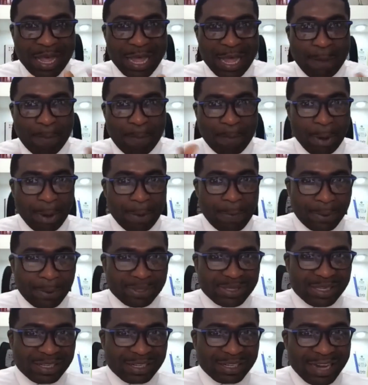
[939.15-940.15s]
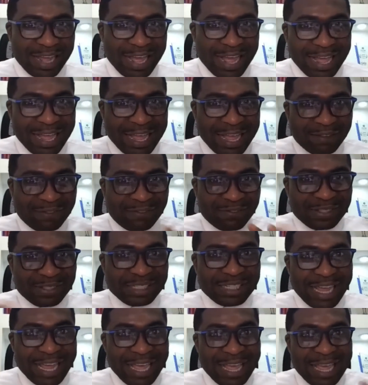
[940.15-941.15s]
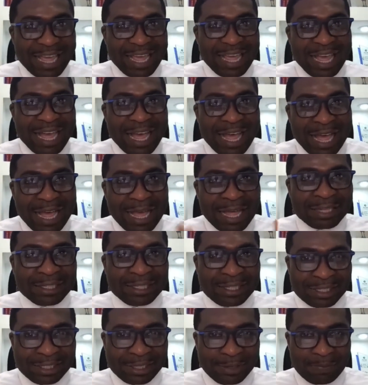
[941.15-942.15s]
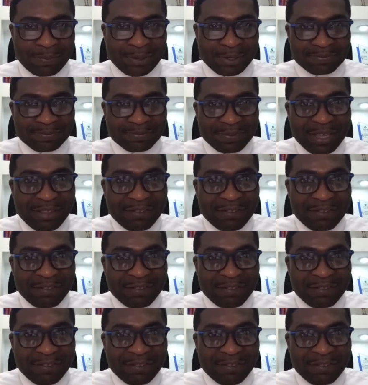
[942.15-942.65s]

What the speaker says: high purpose in life, they are disciplined.